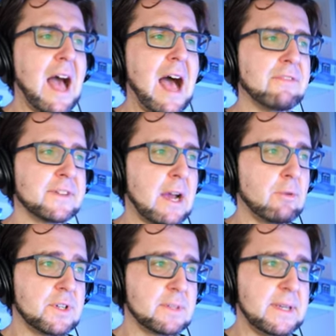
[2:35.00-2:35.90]
half an
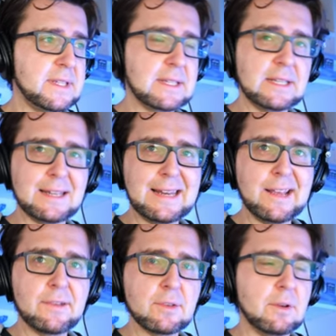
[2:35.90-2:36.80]
hour is basically the
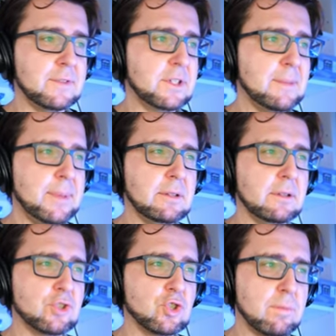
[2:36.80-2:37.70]
length of a
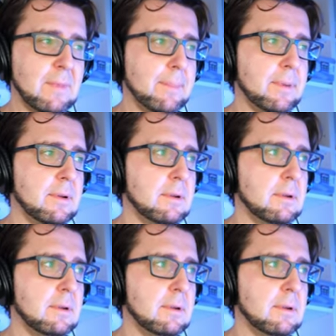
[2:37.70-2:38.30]
typical shmup.